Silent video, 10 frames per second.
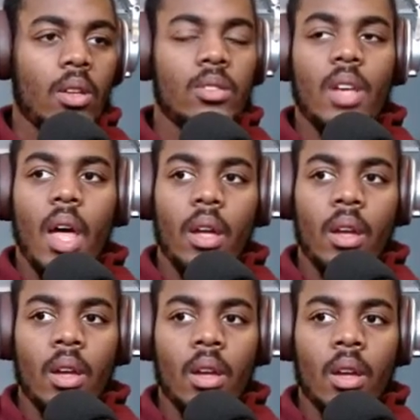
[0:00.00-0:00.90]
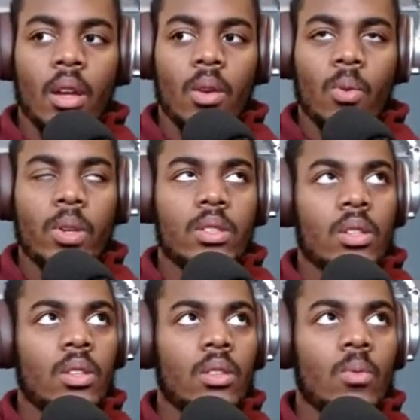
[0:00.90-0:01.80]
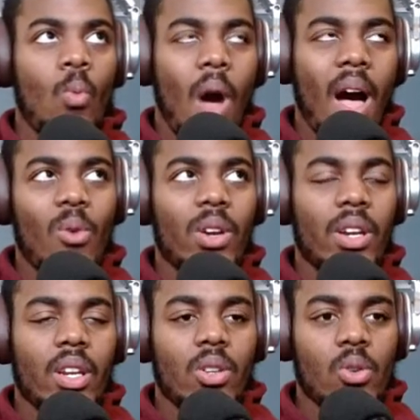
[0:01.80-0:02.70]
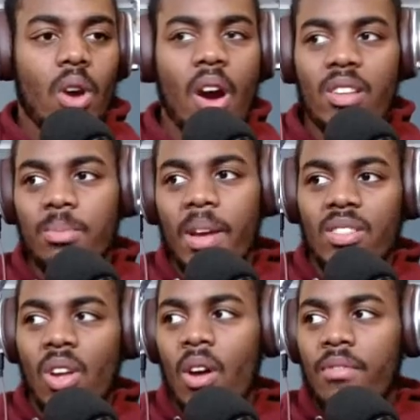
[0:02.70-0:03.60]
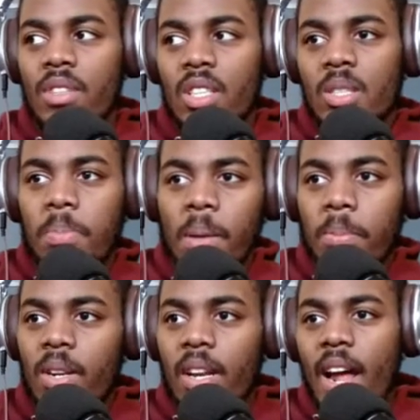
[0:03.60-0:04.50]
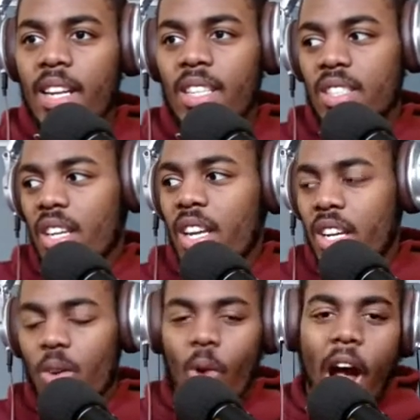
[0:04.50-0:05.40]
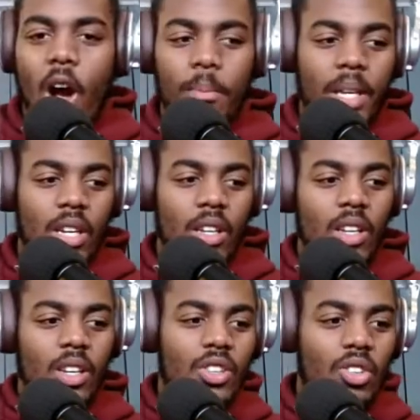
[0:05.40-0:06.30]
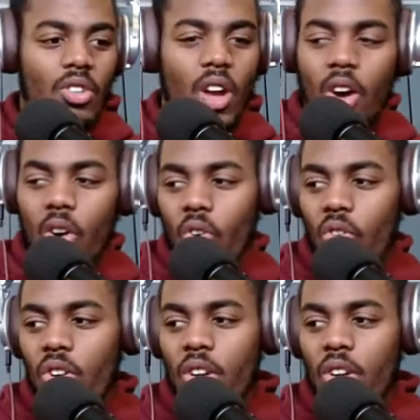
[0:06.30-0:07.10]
It's like, the reason why I want to get a new car is based off these people that I didn't see around me, you know.